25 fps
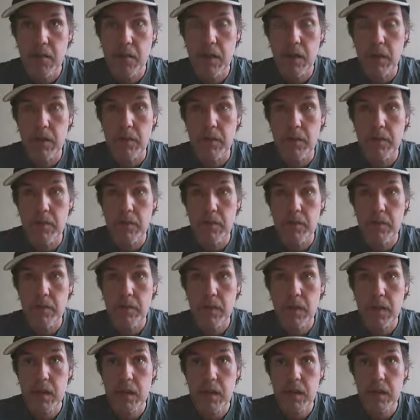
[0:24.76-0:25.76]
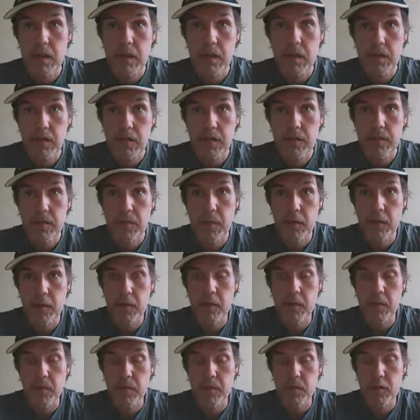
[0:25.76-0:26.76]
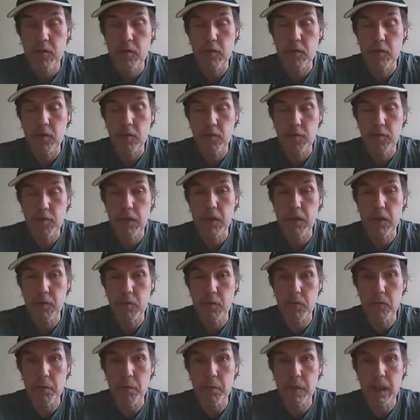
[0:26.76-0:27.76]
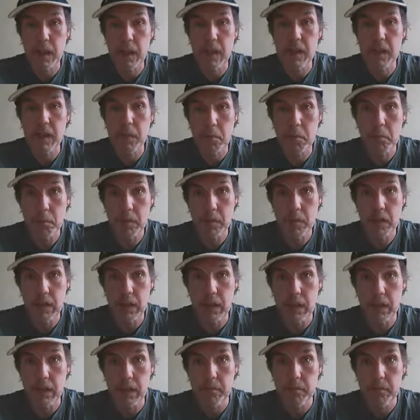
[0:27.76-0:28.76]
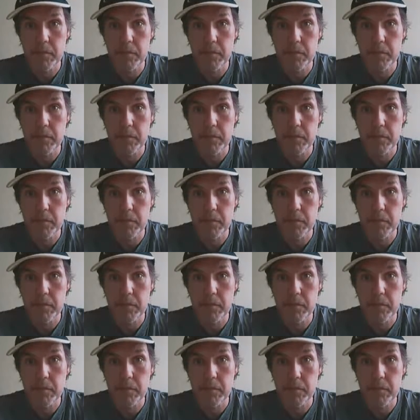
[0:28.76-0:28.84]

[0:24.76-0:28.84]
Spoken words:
Well, first of all, the tree would be complete,